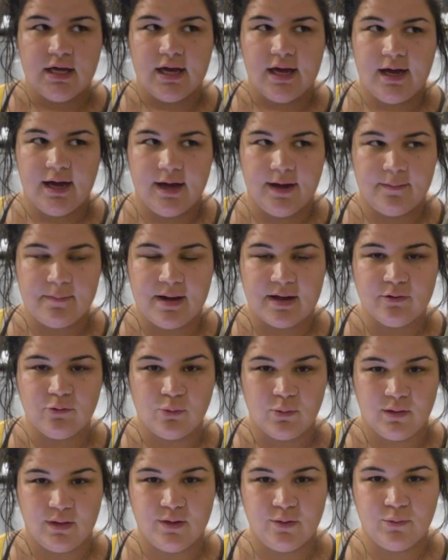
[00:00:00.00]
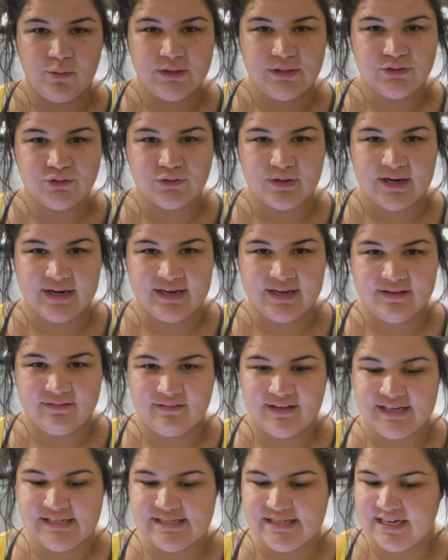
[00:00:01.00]
I really want to try and
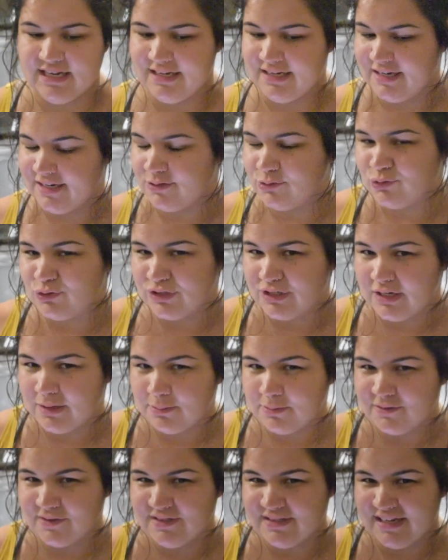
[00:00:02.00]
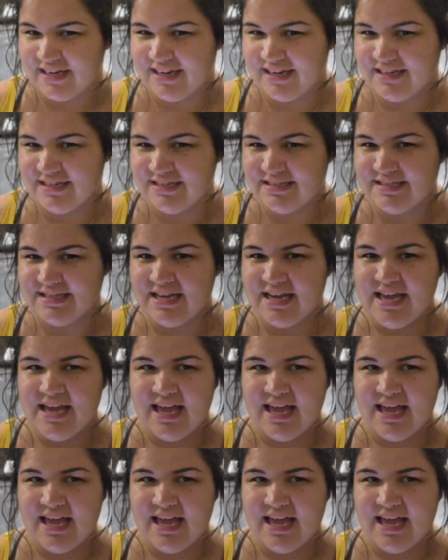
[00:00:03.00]
like take an extra couple of days